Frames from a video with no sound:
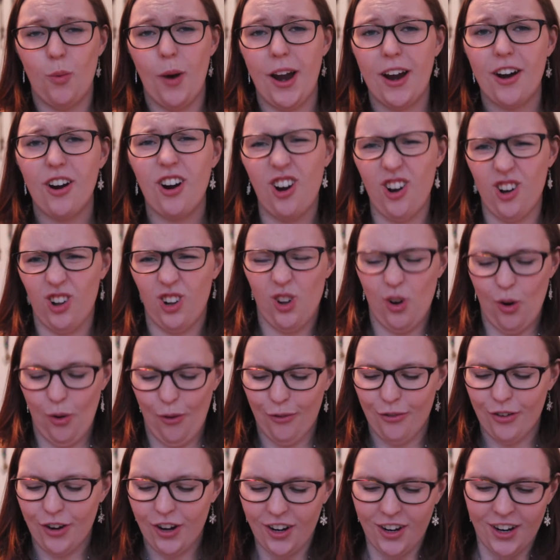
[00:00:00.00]
wear all
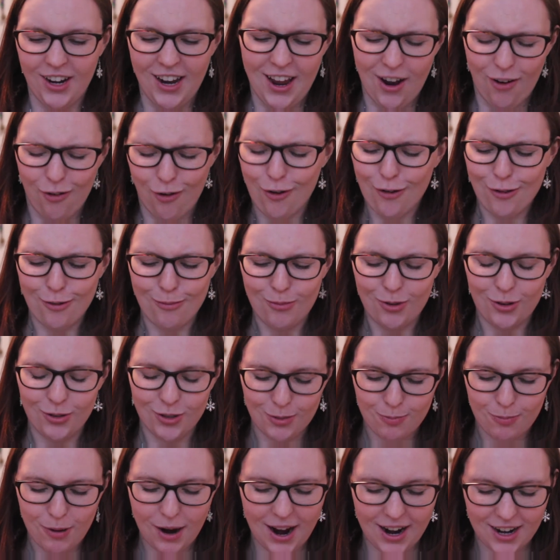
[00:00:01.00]
over or the
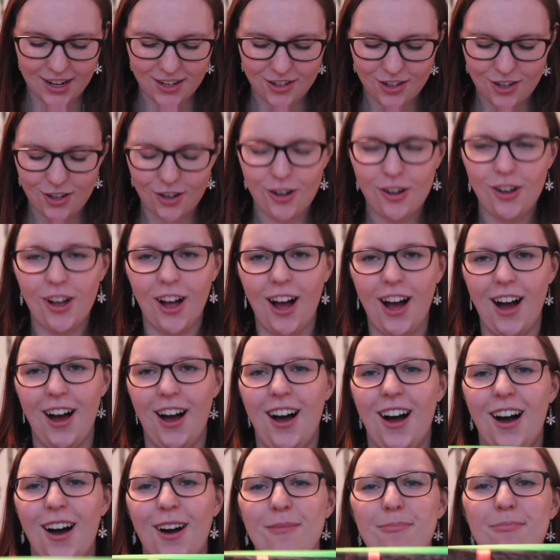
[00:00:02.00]
most practical,
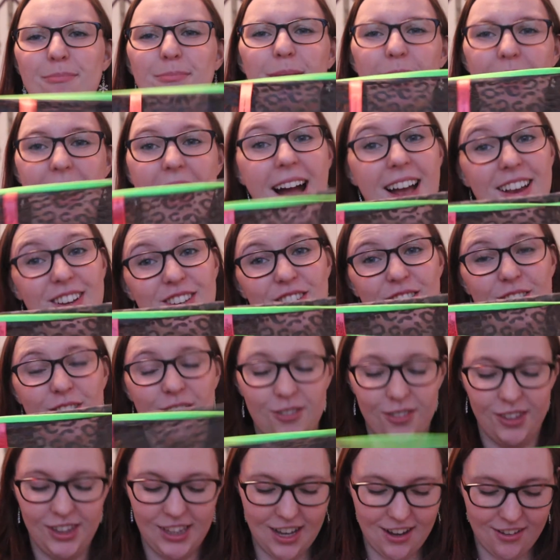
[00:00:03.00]
um, but I
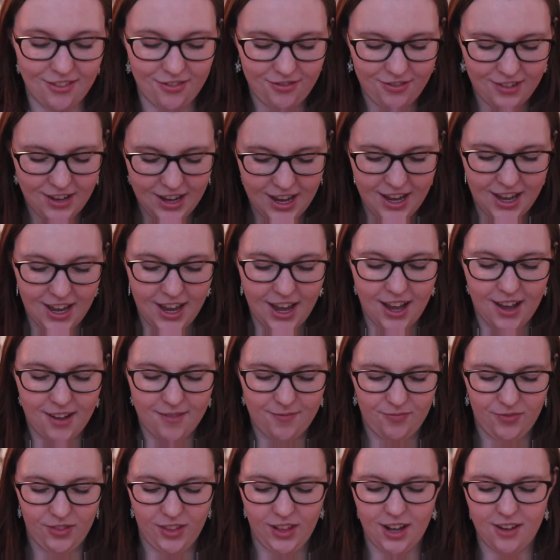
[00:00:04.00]
do love
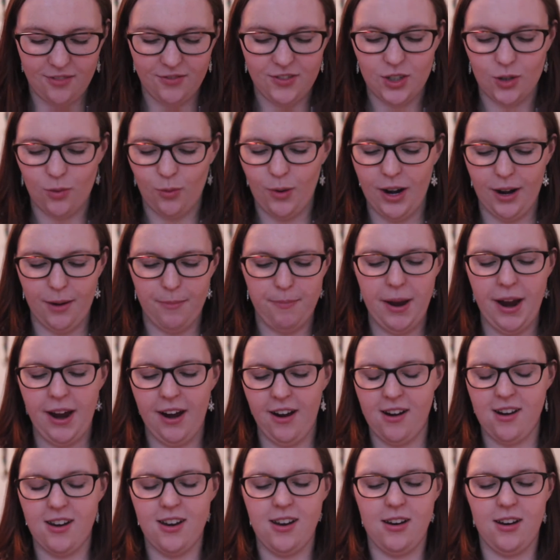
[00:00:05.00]
love to wear a
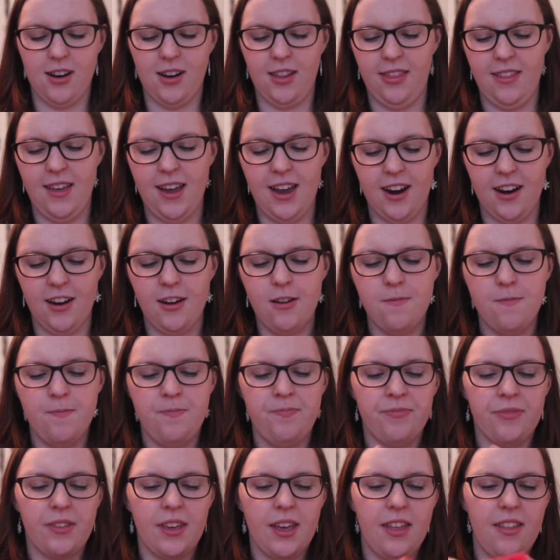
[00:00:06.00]
pair here and there.
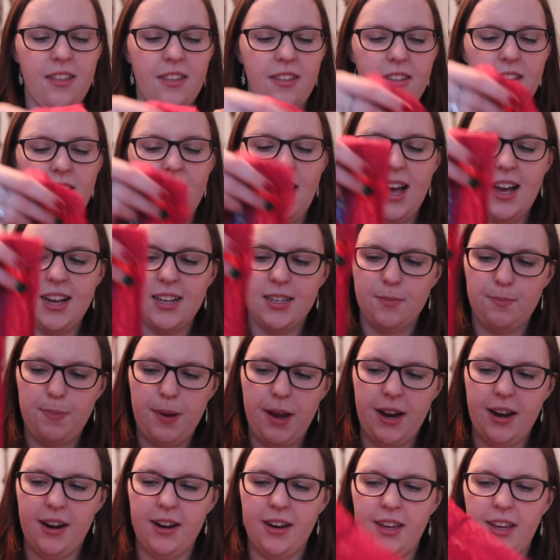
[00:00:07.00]
And then the last pair